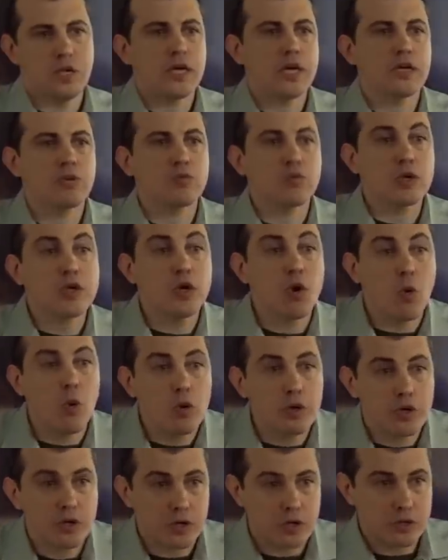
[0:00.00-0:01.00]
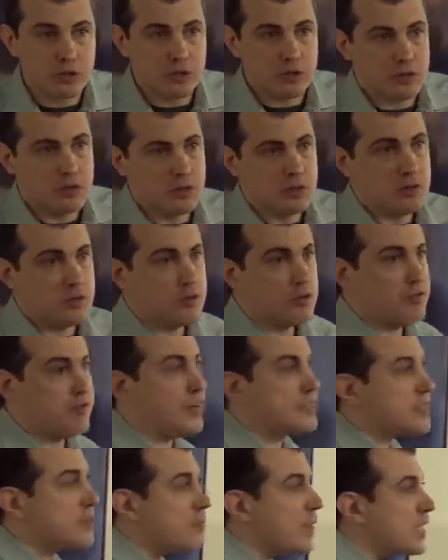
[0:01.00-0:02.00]
They can reorder
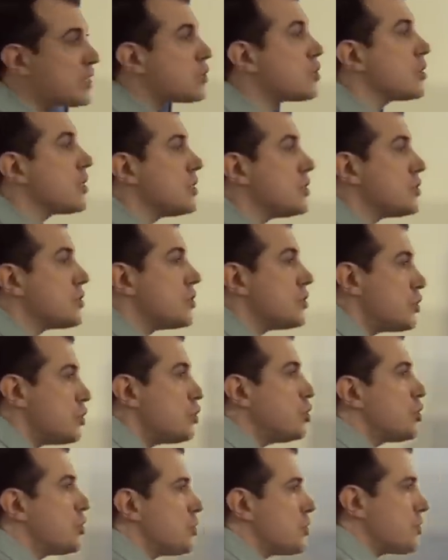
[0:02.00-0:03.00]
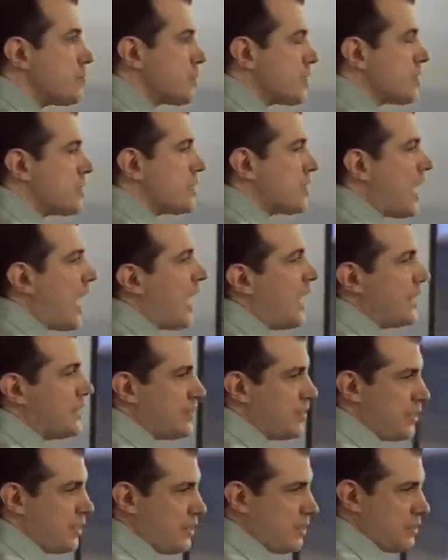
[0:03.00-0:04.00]
the fundamental institutions of
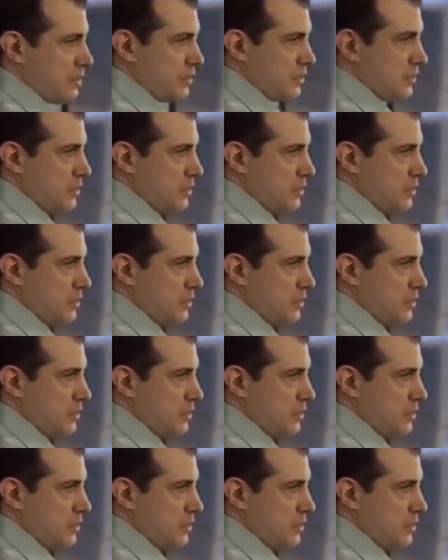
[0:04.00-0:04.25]
society